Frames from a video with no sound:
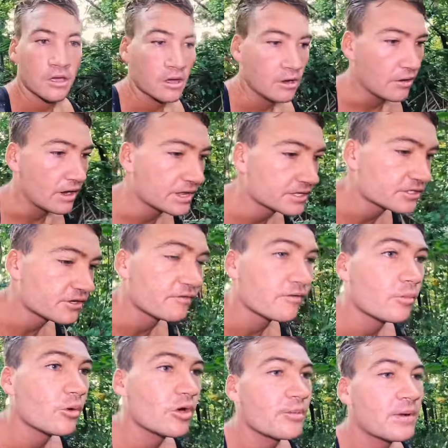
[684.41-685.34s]
All right, so
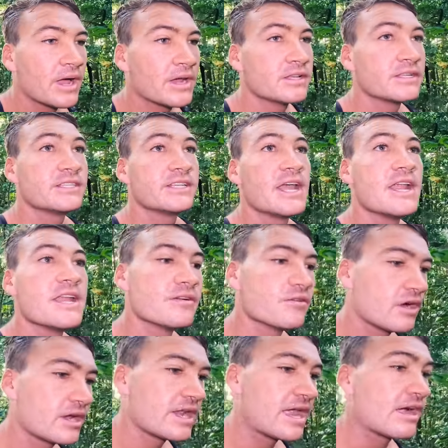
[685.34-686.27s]
from what I'm understanding
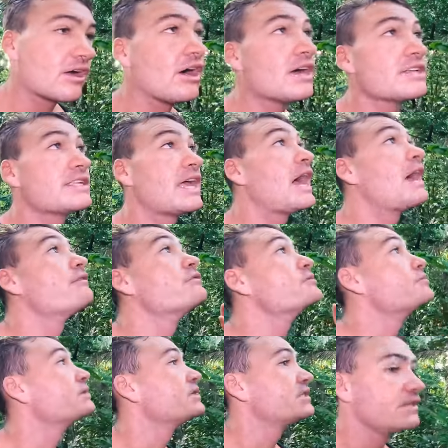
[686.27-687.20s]
right now, guys, they have
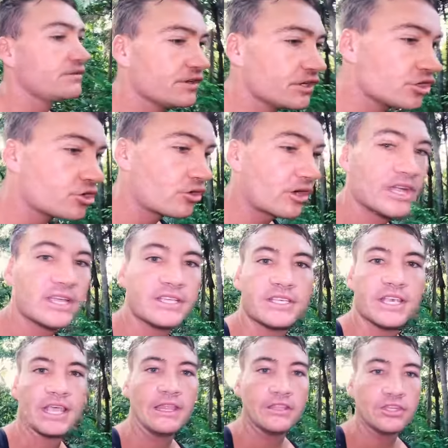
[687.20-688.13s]
specific
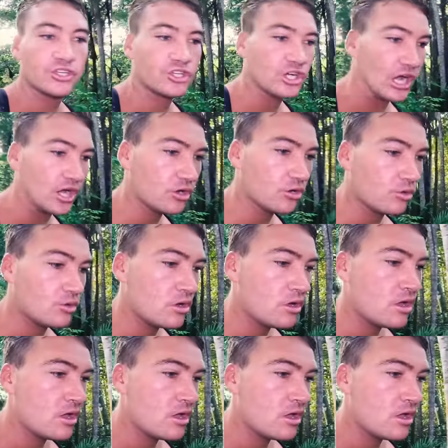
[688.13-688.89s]
trees in this jungle